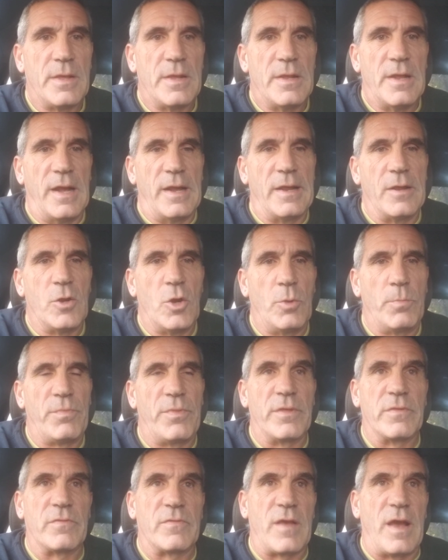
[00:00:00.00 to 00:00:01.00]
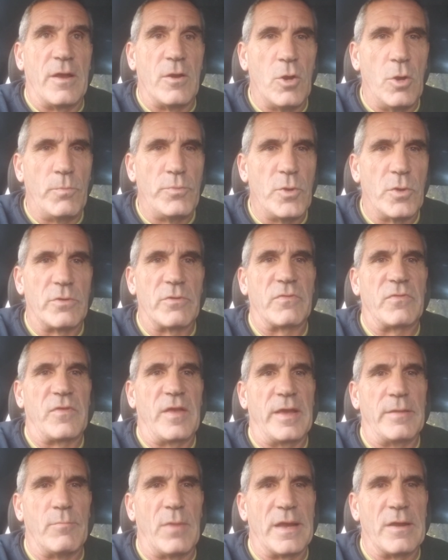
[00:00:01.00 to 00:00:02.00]
I hope you
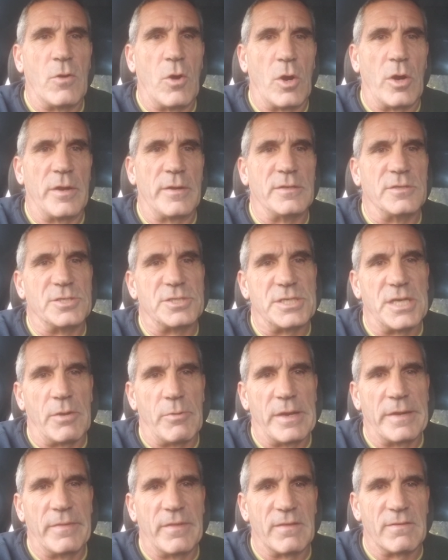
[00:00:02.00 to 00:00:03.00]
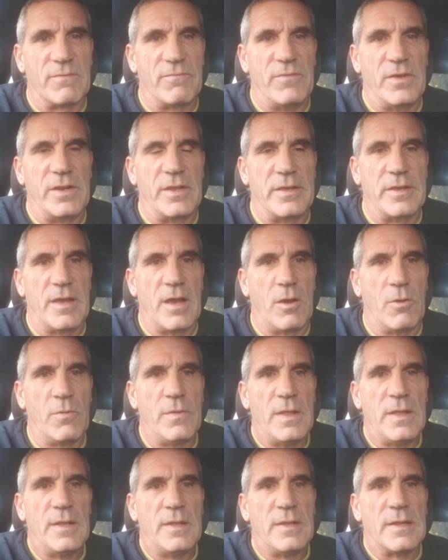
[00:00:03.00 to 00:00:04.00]
understand my heart in sharing this video.
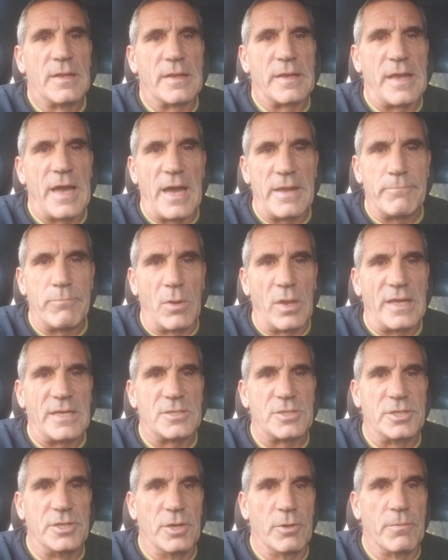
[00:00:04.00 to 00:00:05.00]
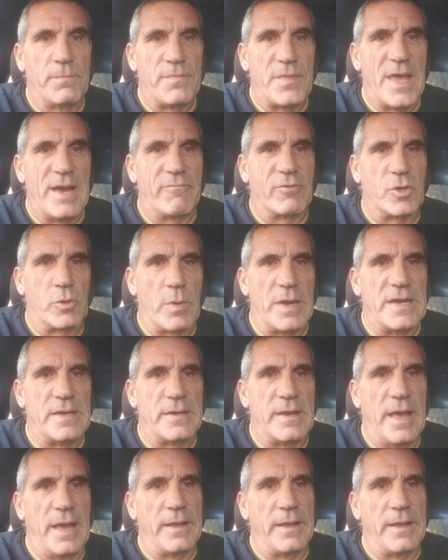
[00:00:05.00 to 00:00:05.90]
God bless you. Have a great day.